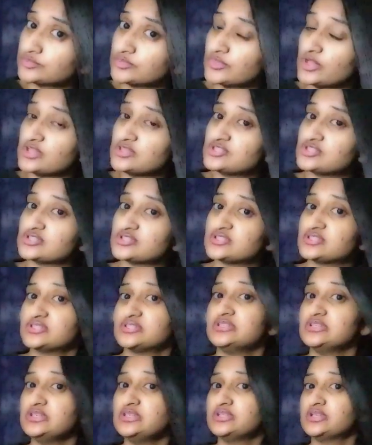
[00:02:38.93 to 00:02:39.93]
I just
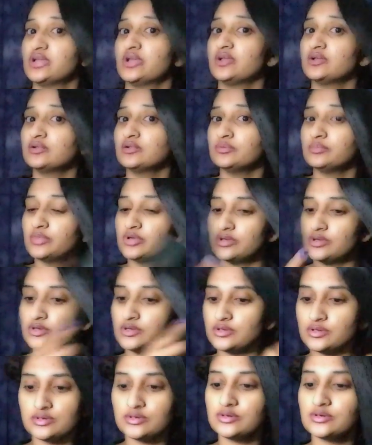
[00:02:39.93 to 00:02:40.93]
detangle my
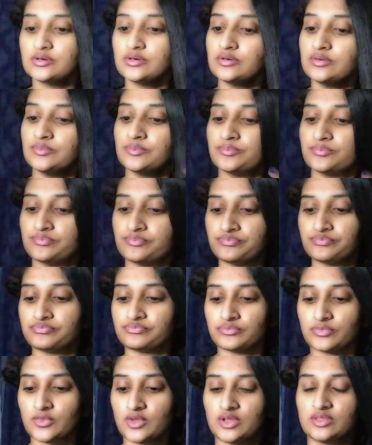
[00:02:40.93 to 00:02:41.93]
hair.
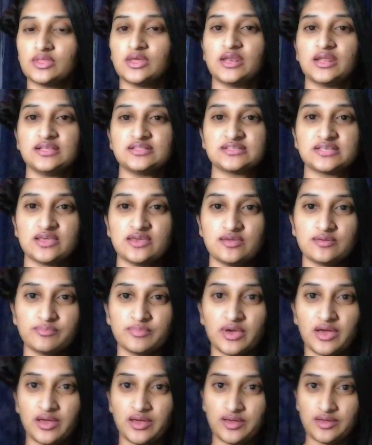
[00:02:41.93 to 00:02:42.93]
Then I take
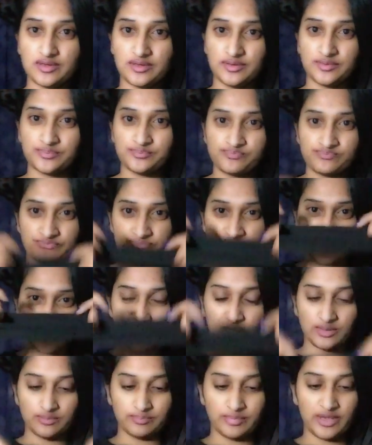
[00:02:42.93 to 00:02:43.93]
my
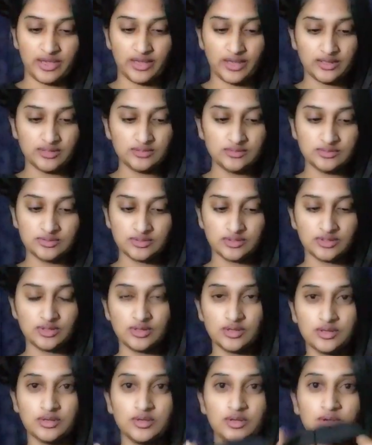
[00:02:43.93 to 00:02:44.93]
headband,
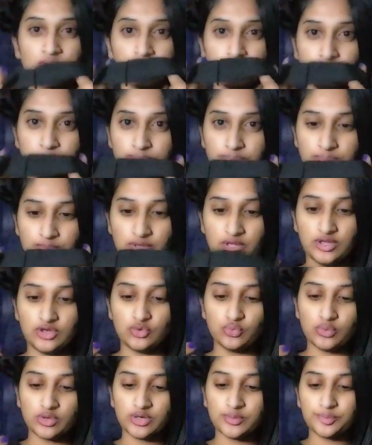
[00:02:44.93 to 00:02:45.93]
and
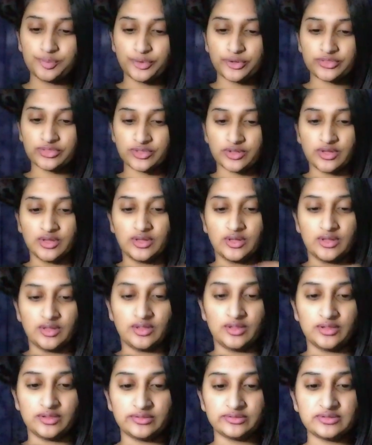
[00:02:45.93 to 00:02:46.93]
you want to put
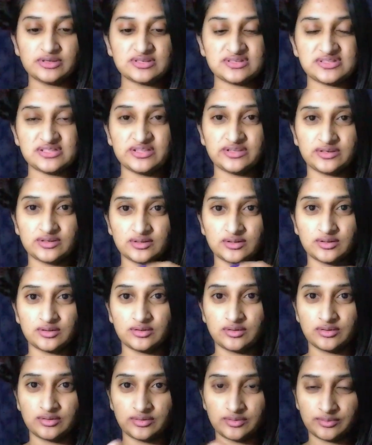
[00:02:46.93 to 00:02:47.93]
this
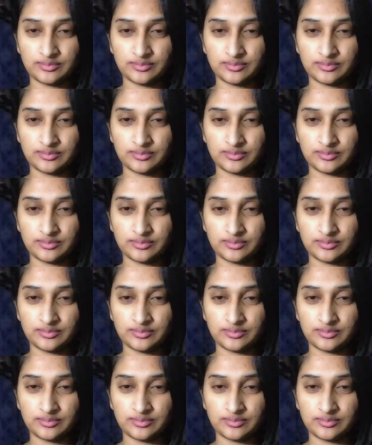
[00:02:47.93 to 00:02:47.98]
little